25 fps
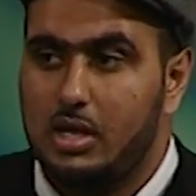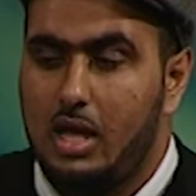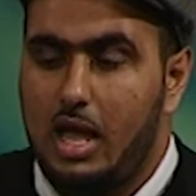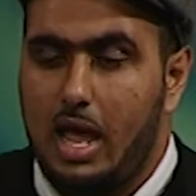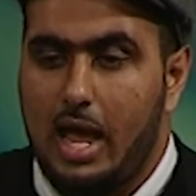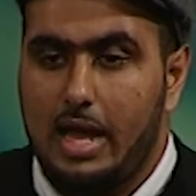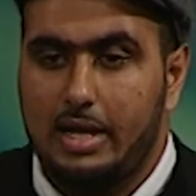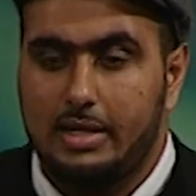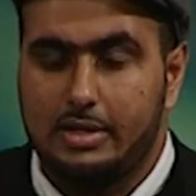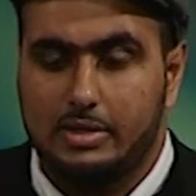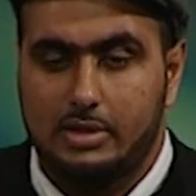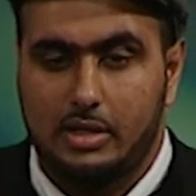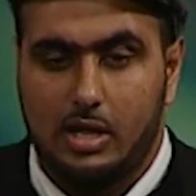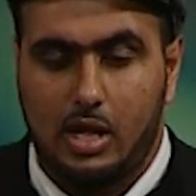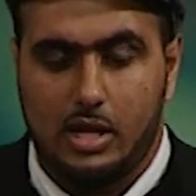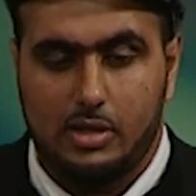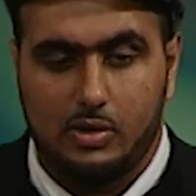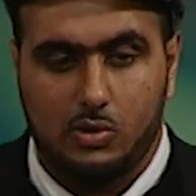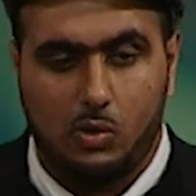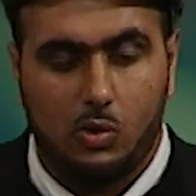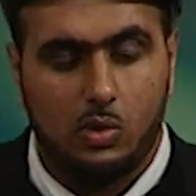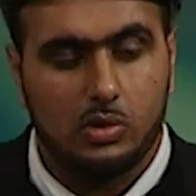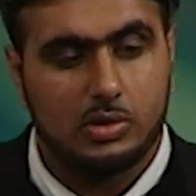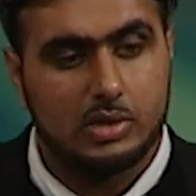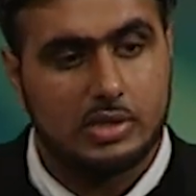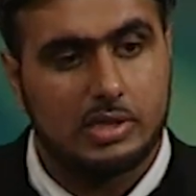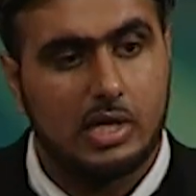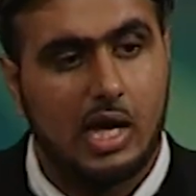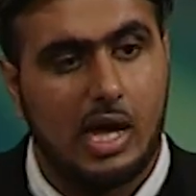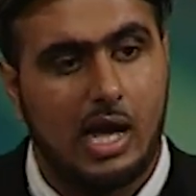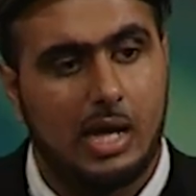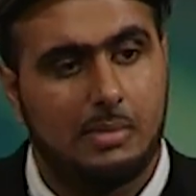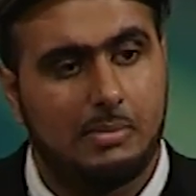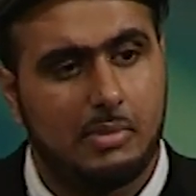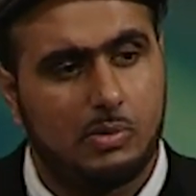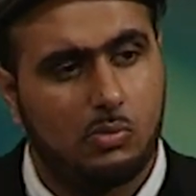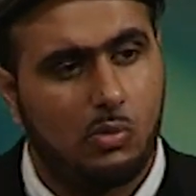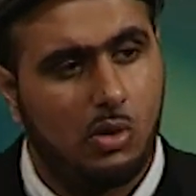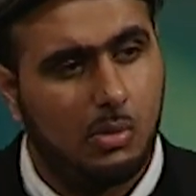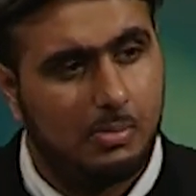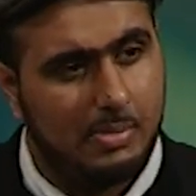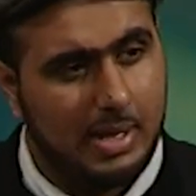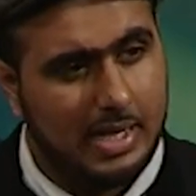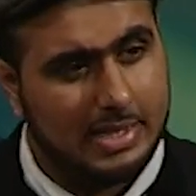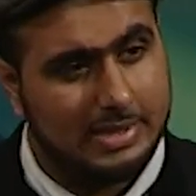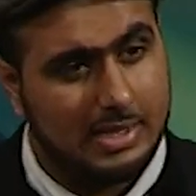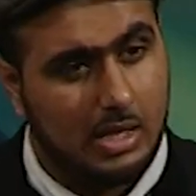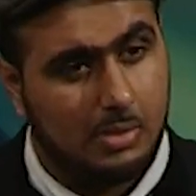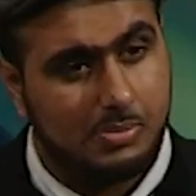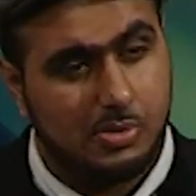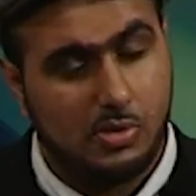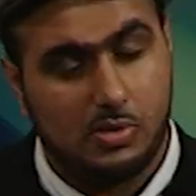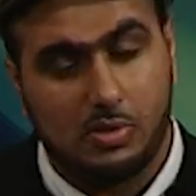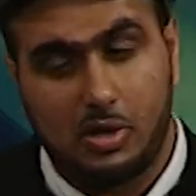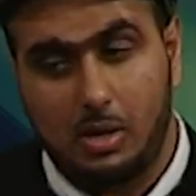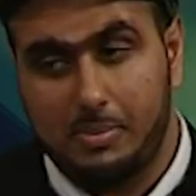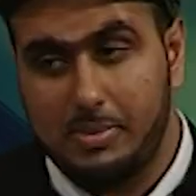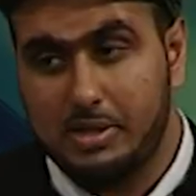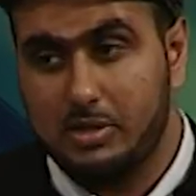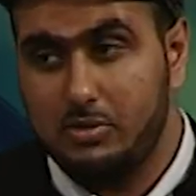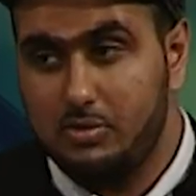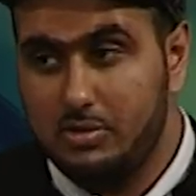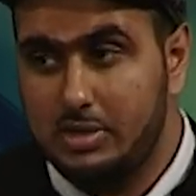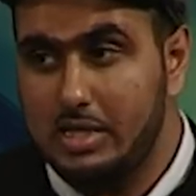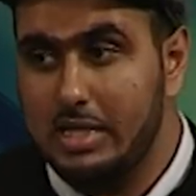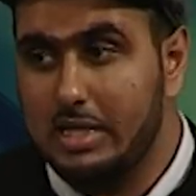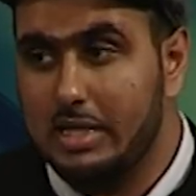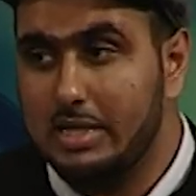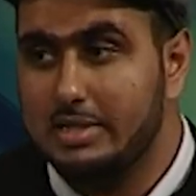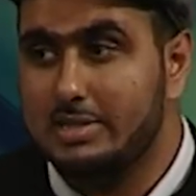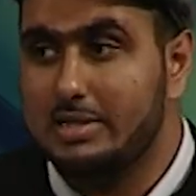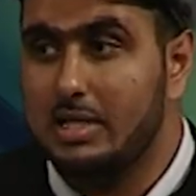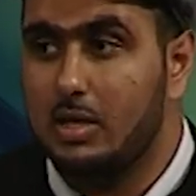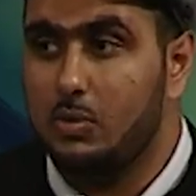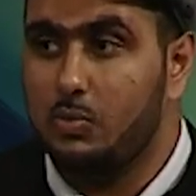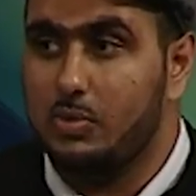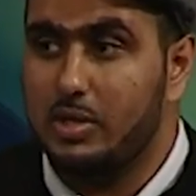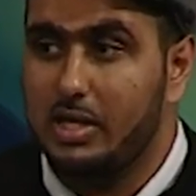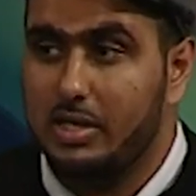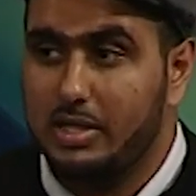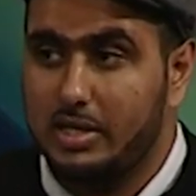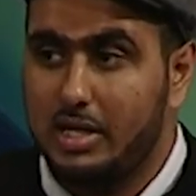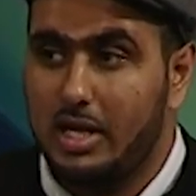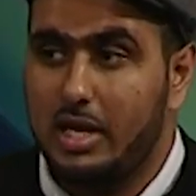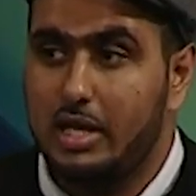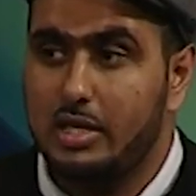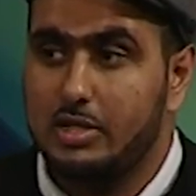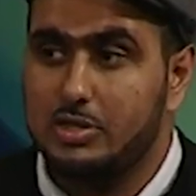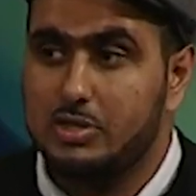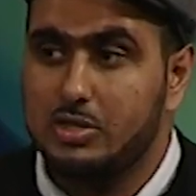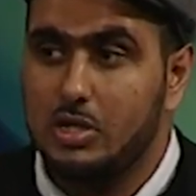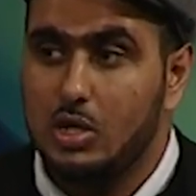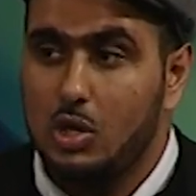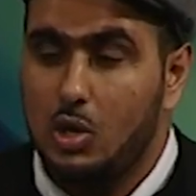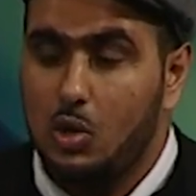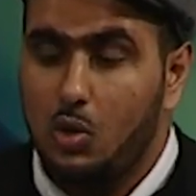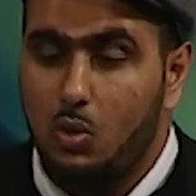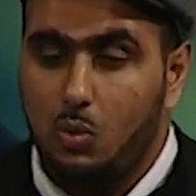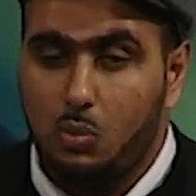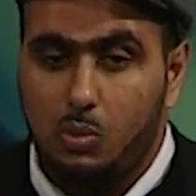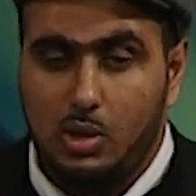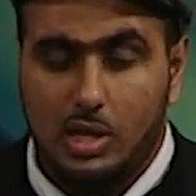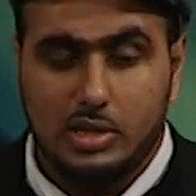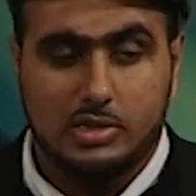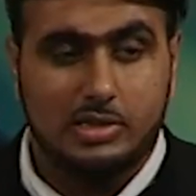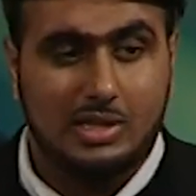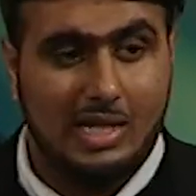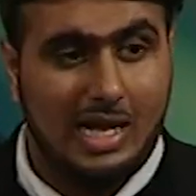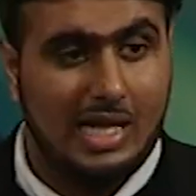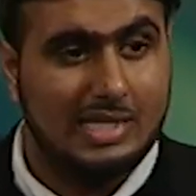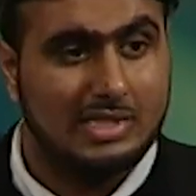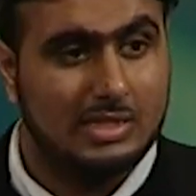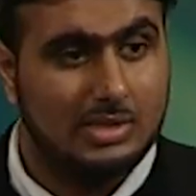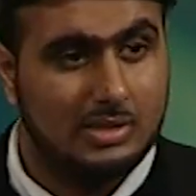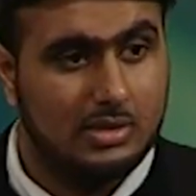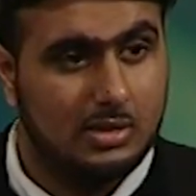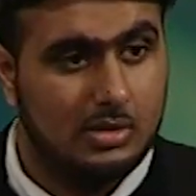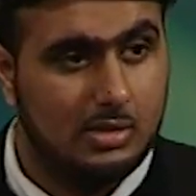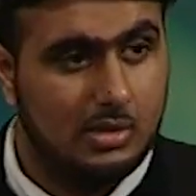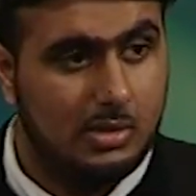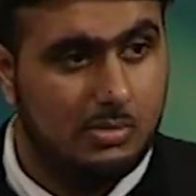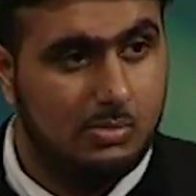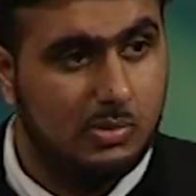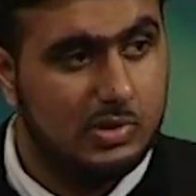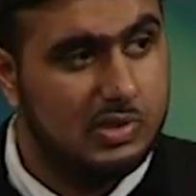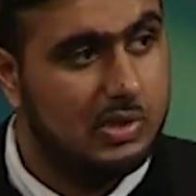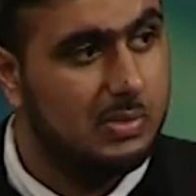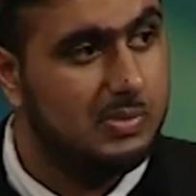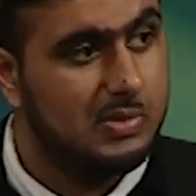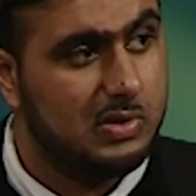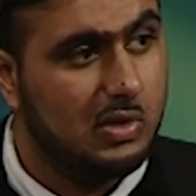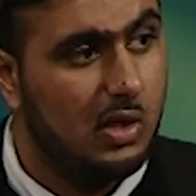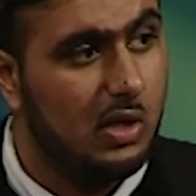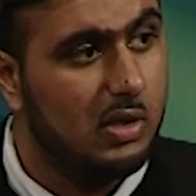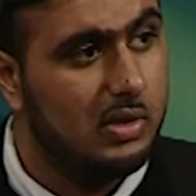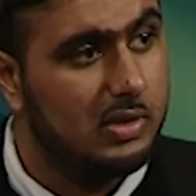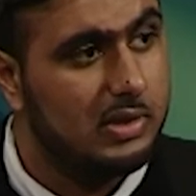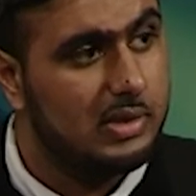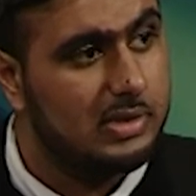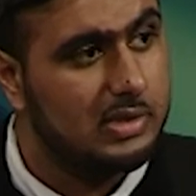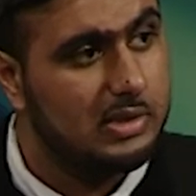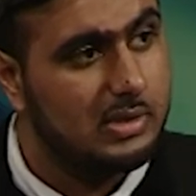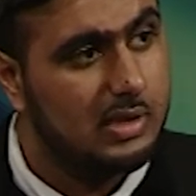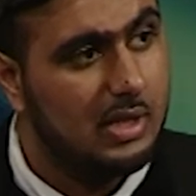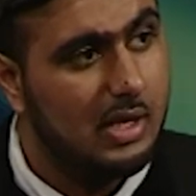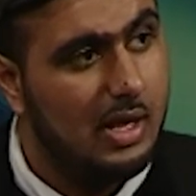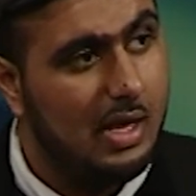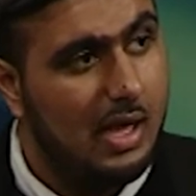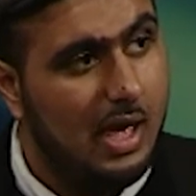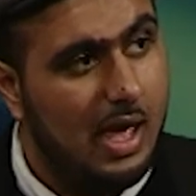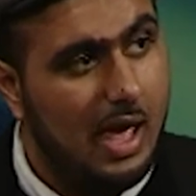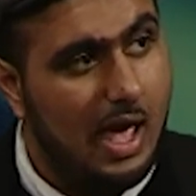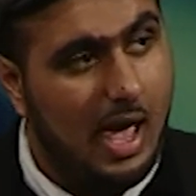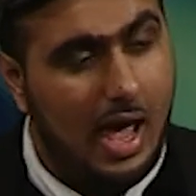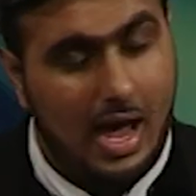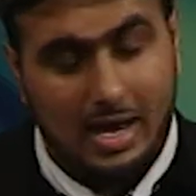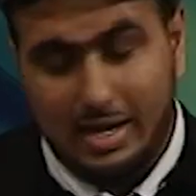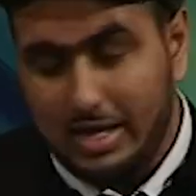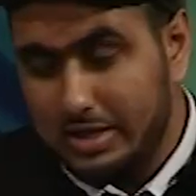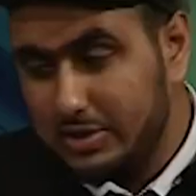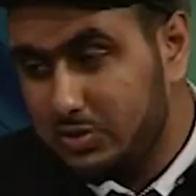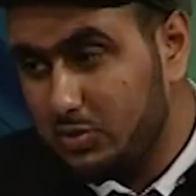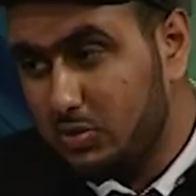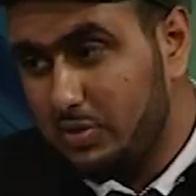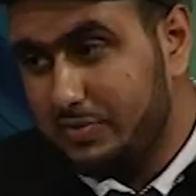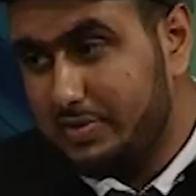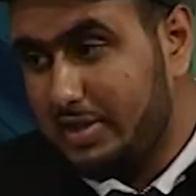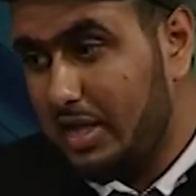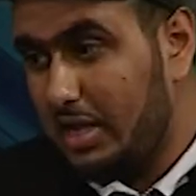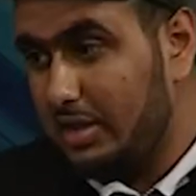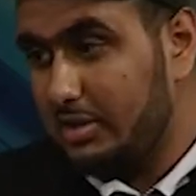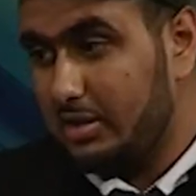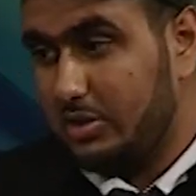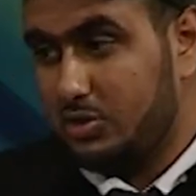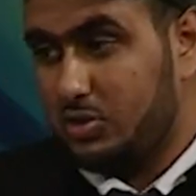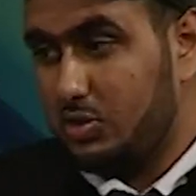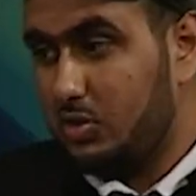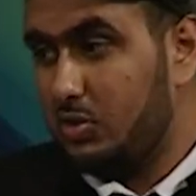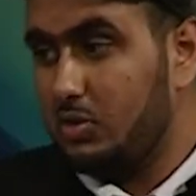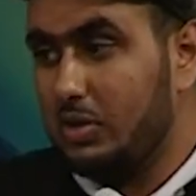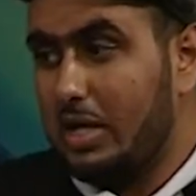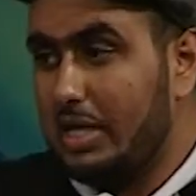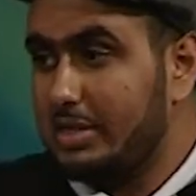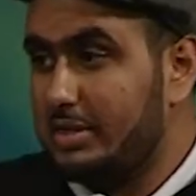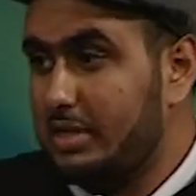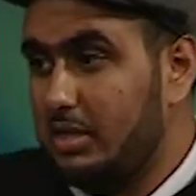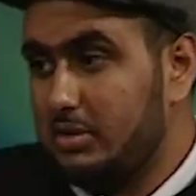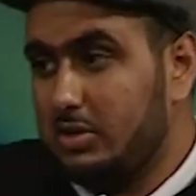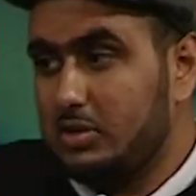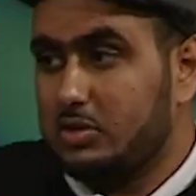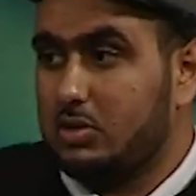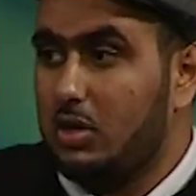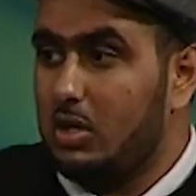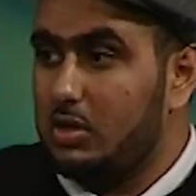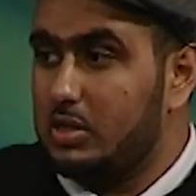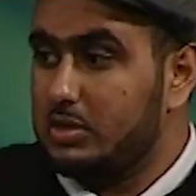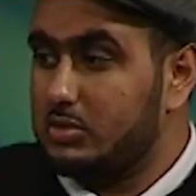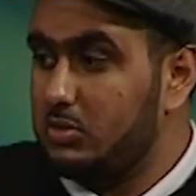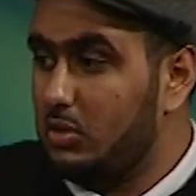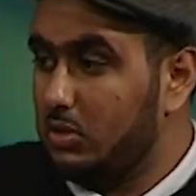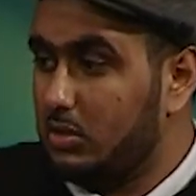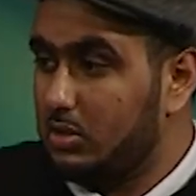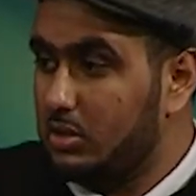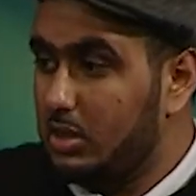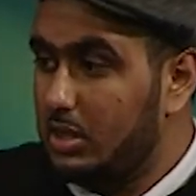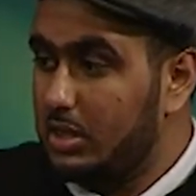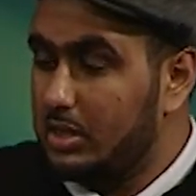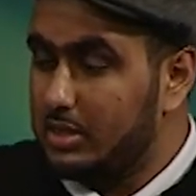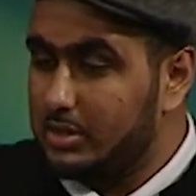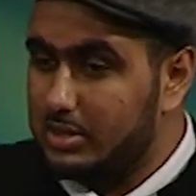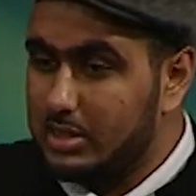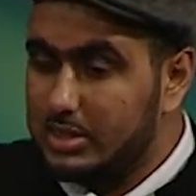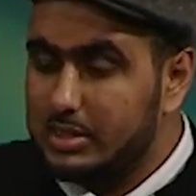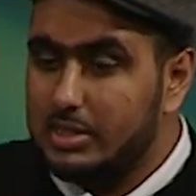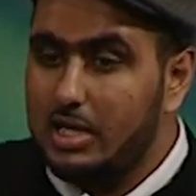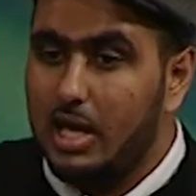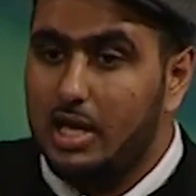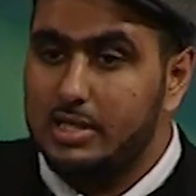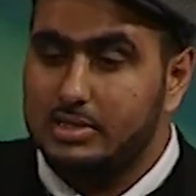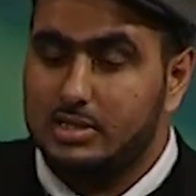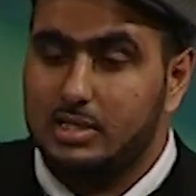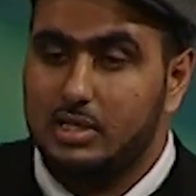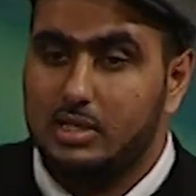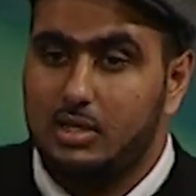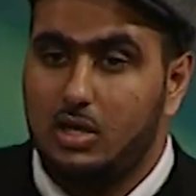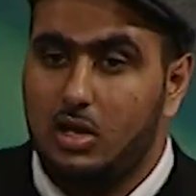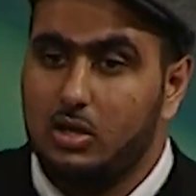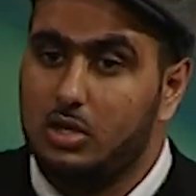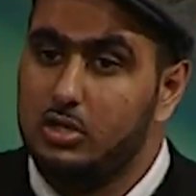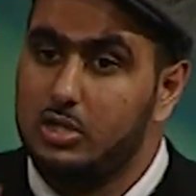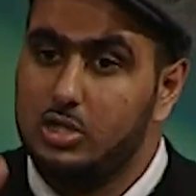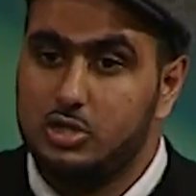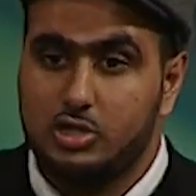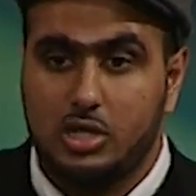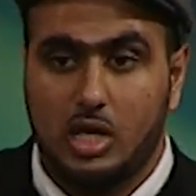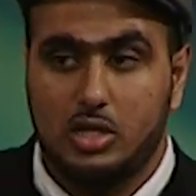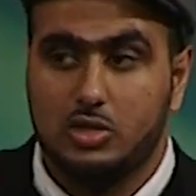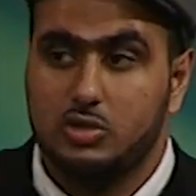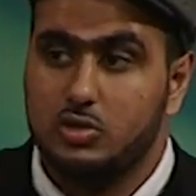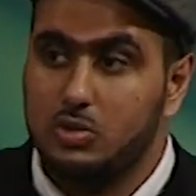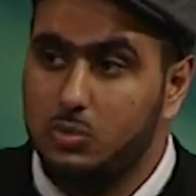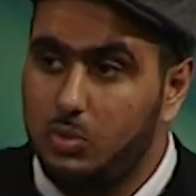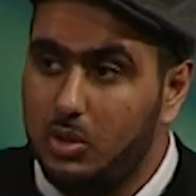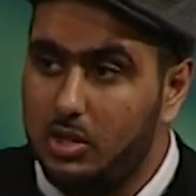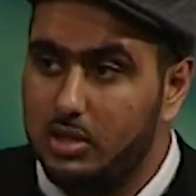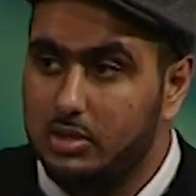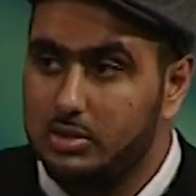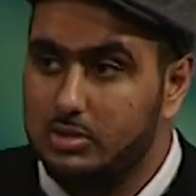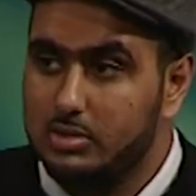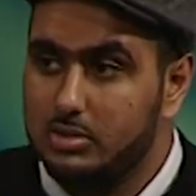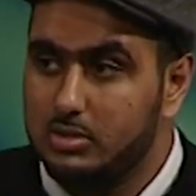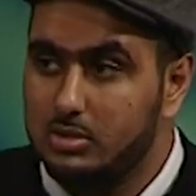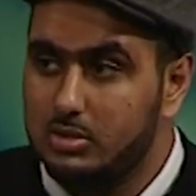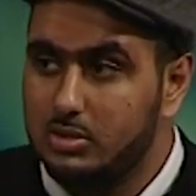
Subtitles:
And all the time, and what makes our programming unique is that we engage world-class Muslim scholars. And I sort of tell the shuyukh, I tell the scholars, look, these guys here are going to change the world.